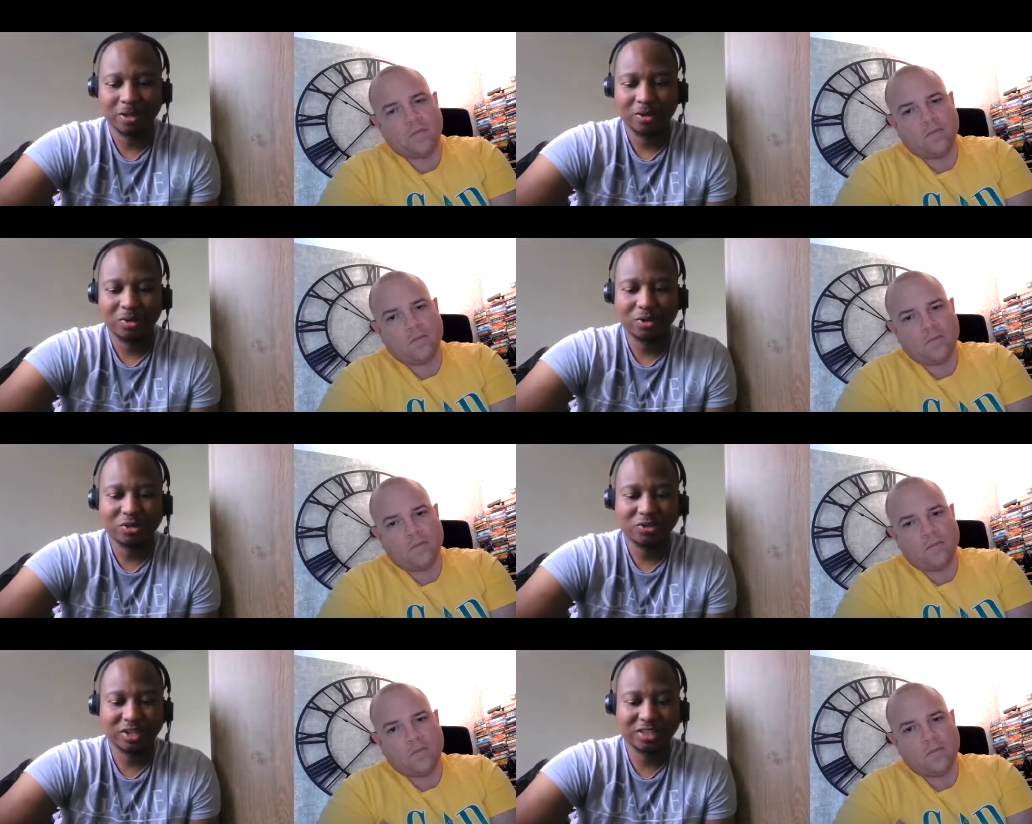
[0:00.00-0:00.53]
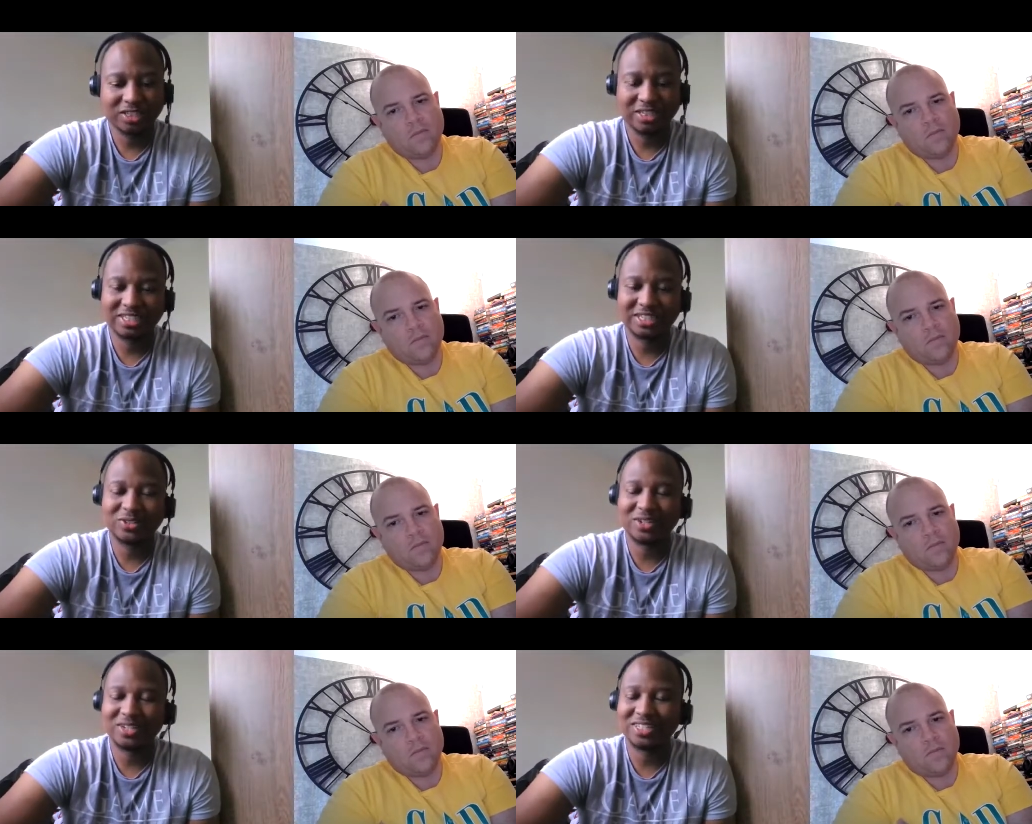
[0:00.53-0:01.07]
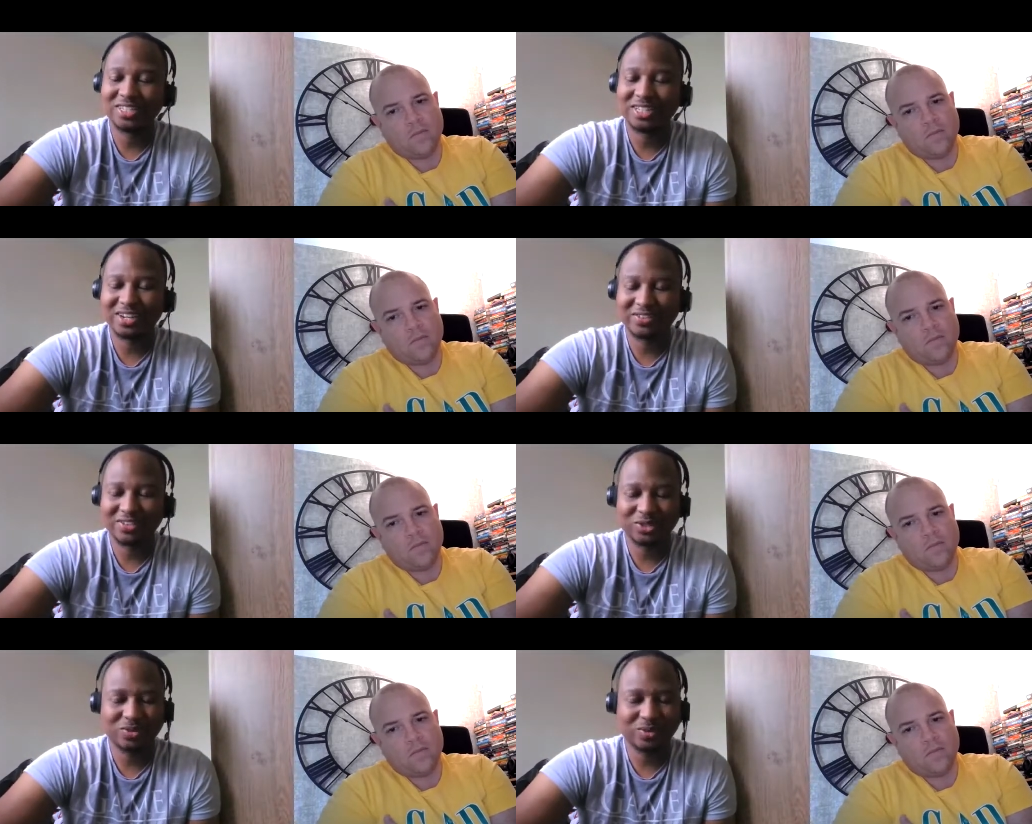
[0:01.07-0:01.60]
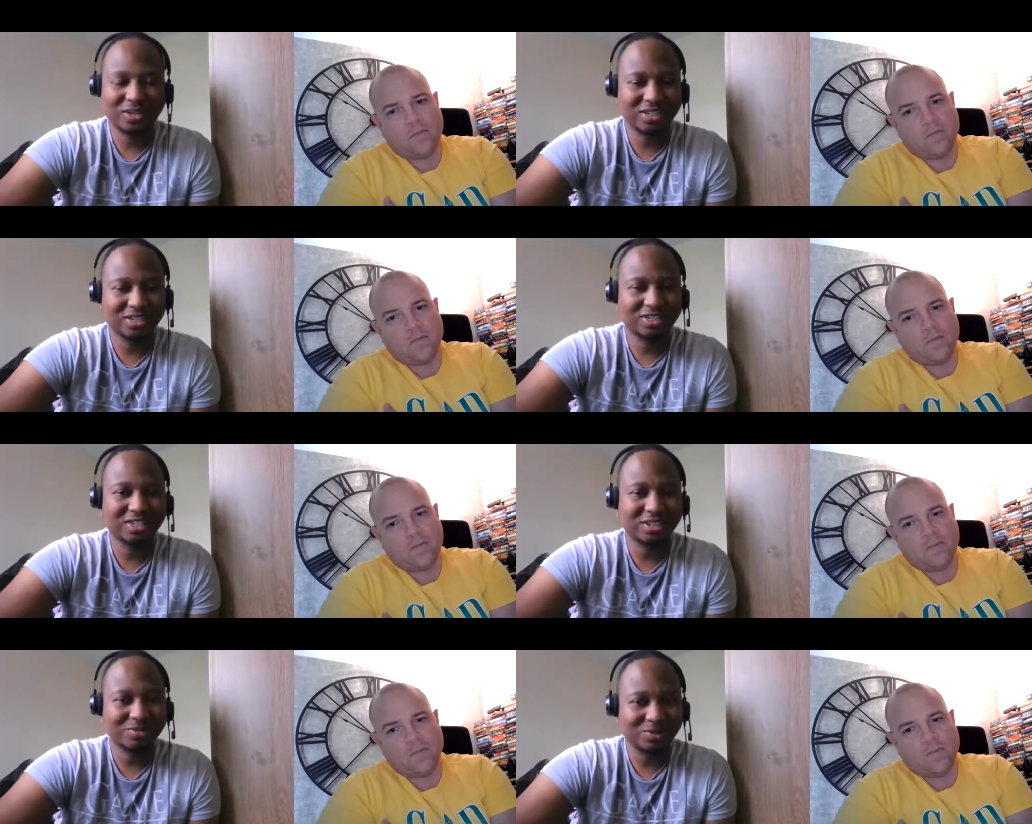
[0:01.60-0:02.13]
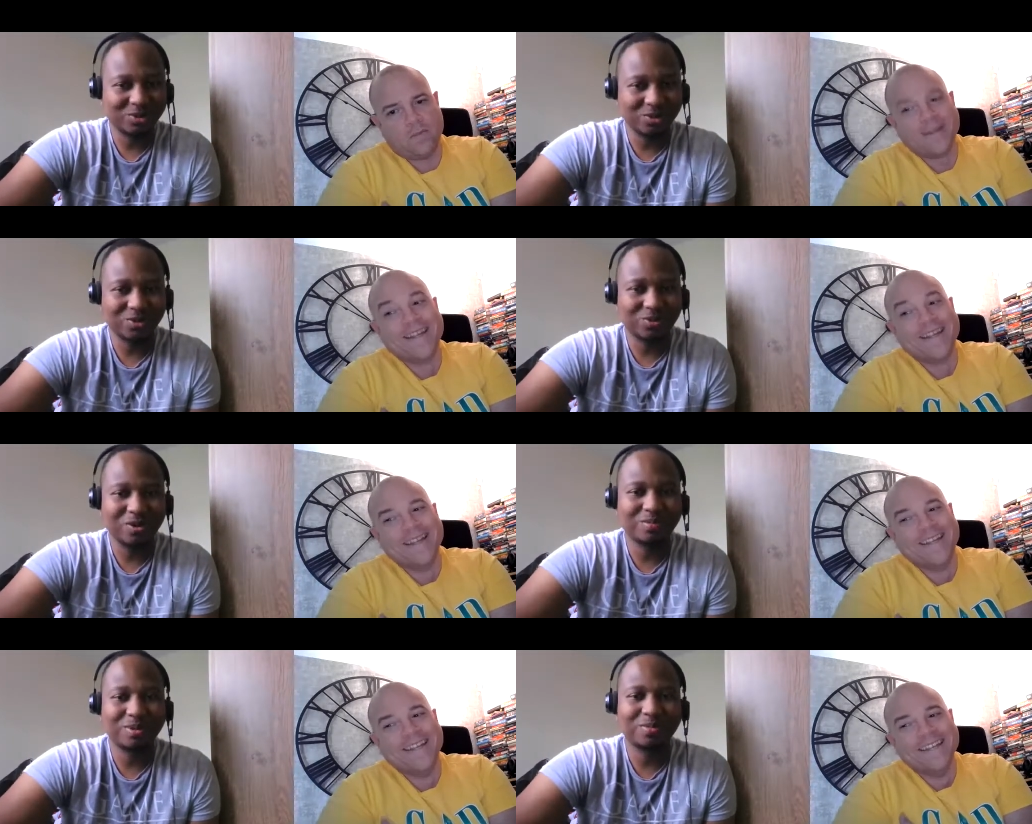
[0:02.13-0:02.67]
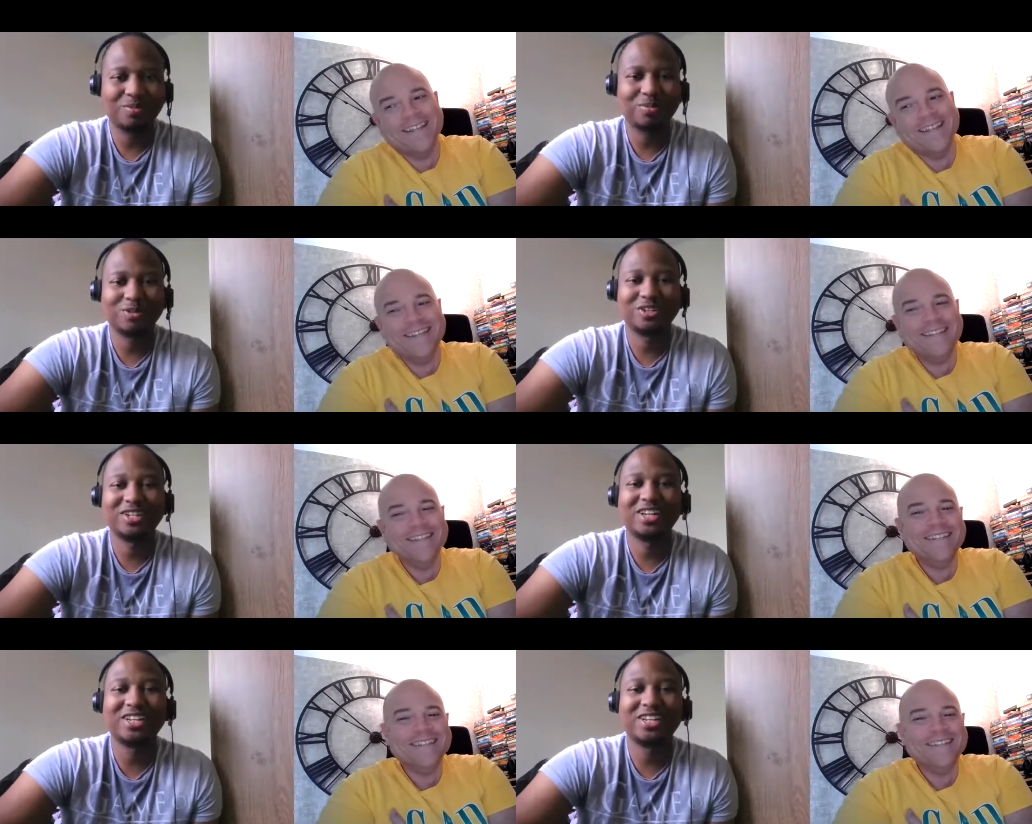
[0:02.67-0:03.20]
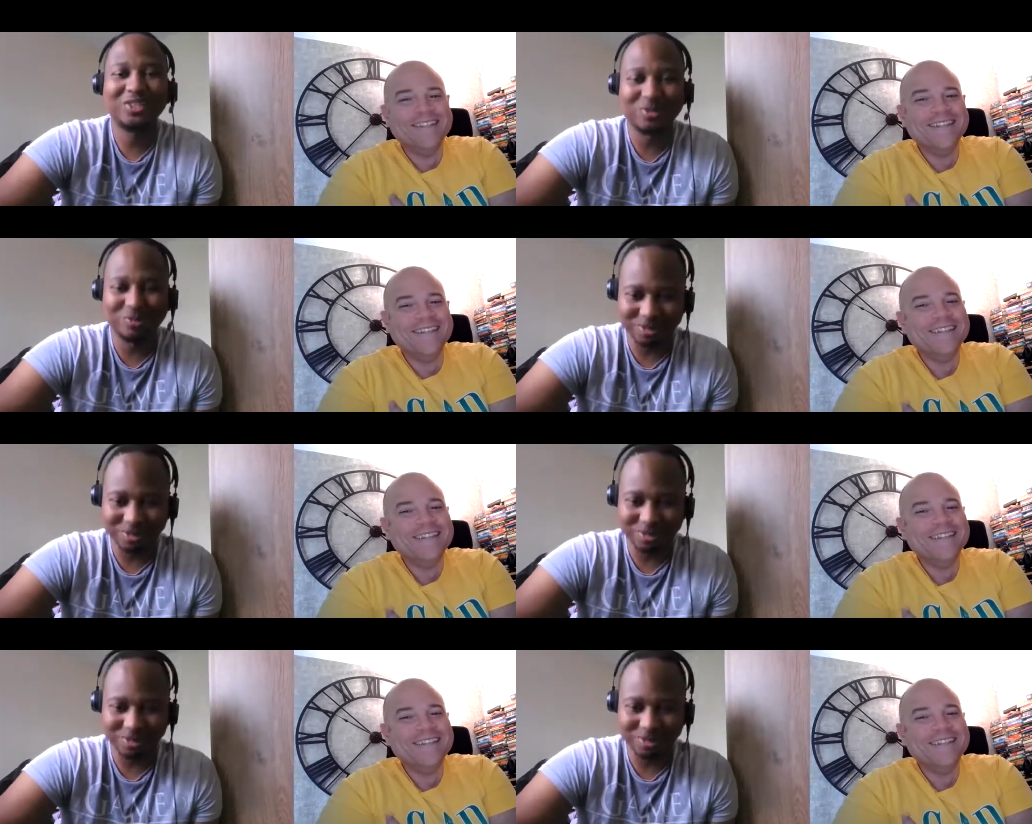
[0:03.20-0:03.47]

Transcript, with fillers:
Speaker 1: contracting is not as scary as what it seems or what people portray it to